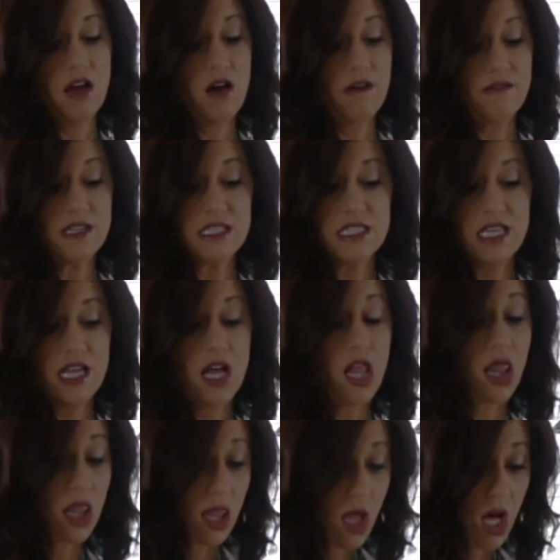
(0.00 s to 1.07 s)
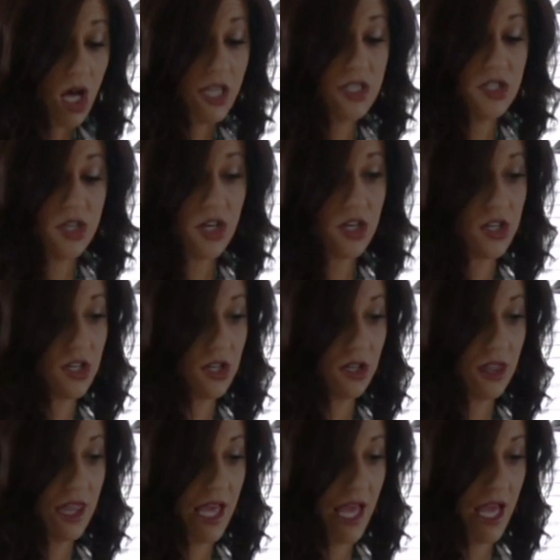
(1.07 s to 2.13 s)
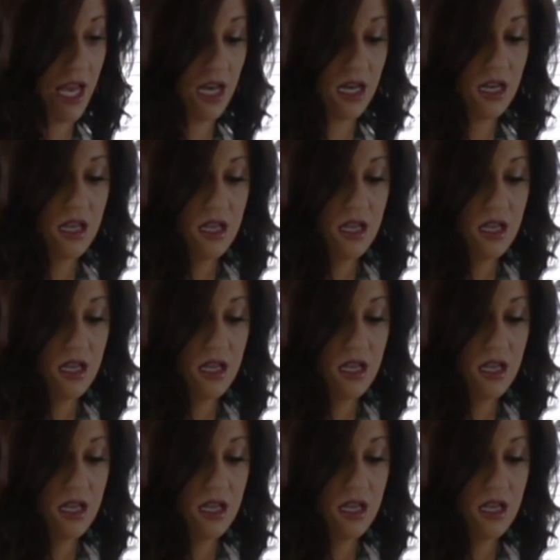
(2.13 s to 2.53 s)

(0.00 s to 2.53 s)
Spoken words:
obviously, a lot darker than